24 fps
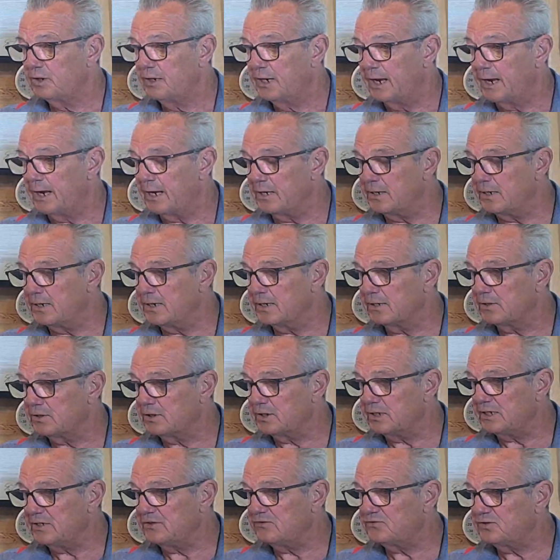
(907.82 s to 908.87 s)

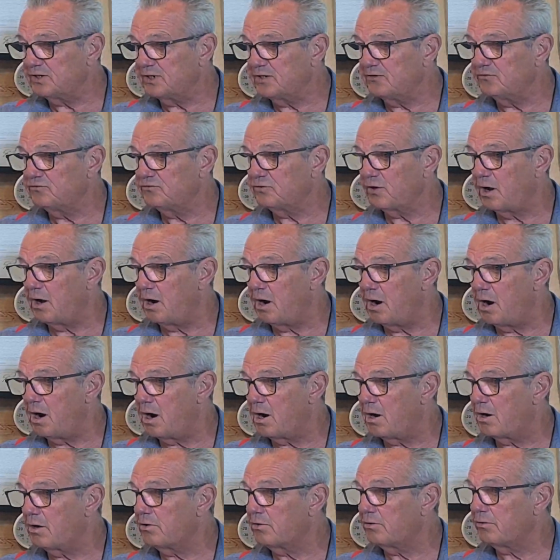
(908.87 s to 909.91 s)
These things
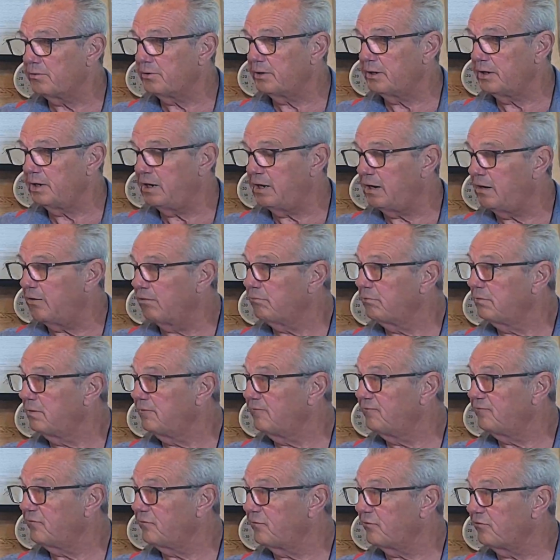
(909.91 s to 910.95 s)
are
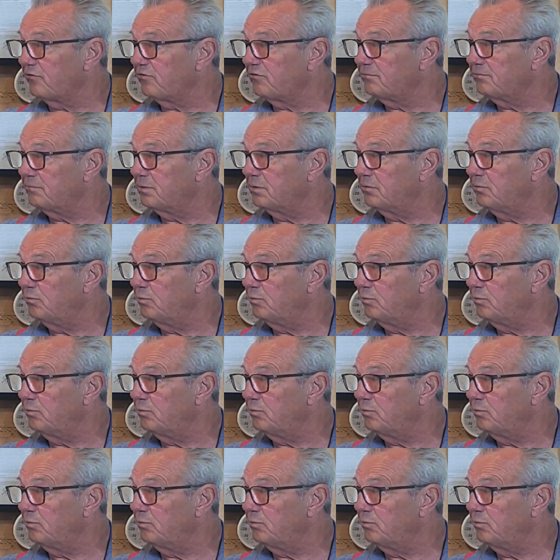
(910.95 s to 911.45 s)
irreversible.